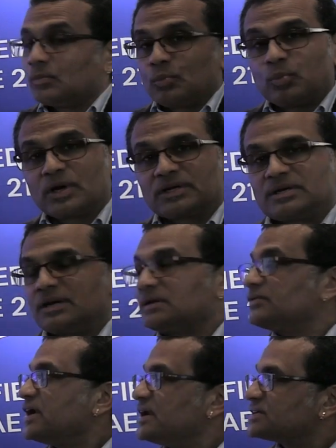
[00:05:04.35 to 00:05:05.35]
what
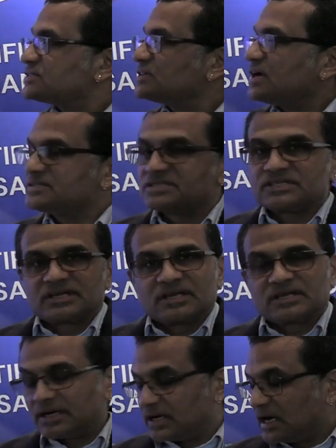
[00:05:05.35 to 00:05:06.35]
radix does is it
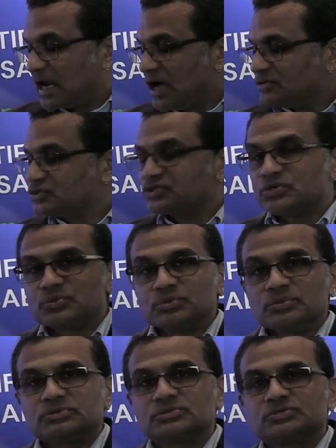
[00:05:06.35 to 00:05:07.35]
allows
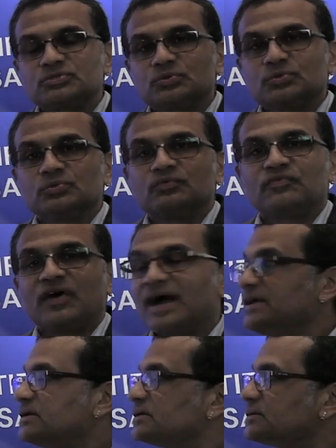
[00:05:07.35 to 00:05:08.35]
you to
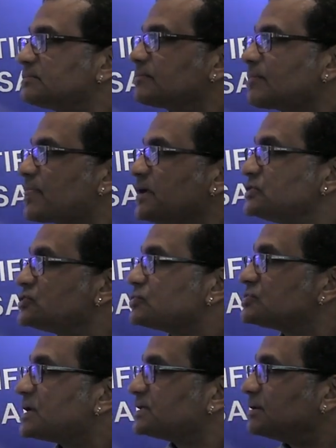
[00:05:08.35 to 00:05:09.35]
find
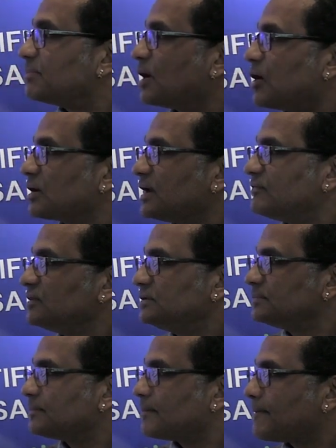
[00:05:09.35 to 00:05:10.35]
issues at the block level
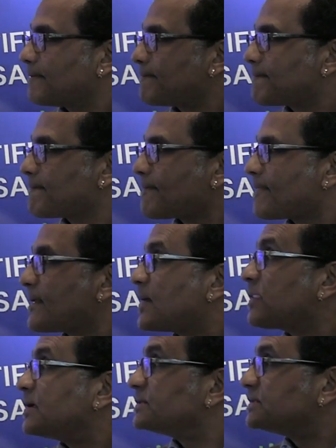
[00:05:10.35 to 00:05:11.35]

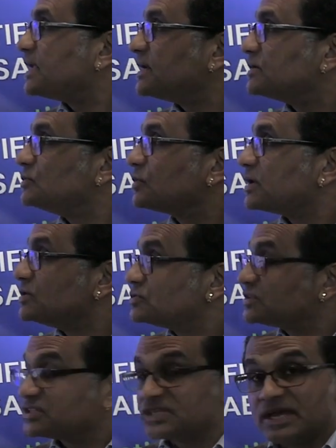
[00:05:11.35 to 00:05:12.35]
then you can
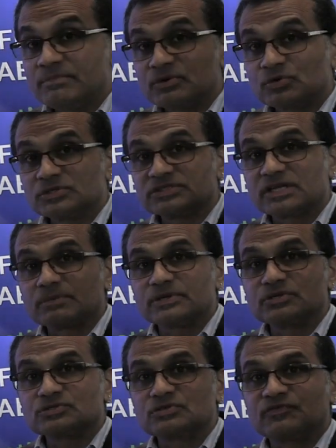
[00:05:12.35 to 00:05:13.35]
use the same rules that
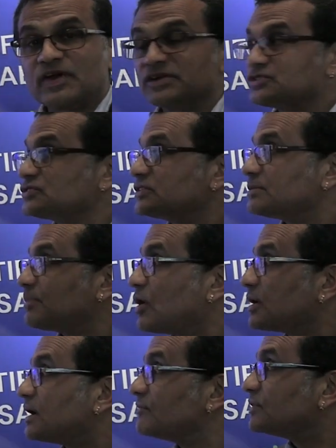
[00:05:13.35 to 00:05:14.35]
we used to find issues at the
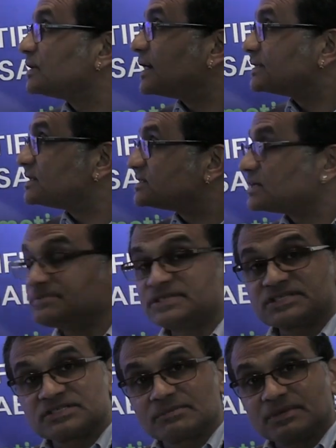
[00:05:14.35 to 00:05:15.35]
block level at the
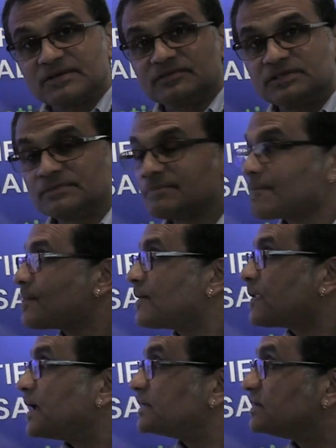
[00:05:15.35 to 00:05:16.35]
subsystem level,
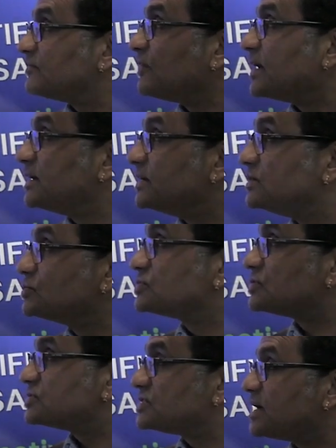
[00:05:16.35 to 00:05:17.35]
and then finally
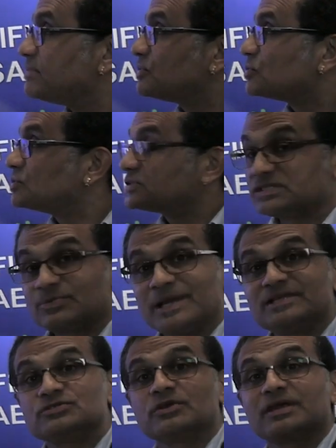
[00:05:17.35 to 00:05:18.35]
use the same rules as
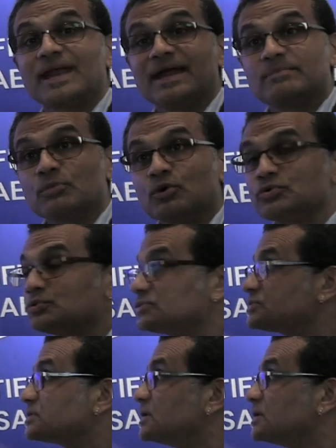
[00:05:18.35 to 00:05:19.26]
well as you can add more rules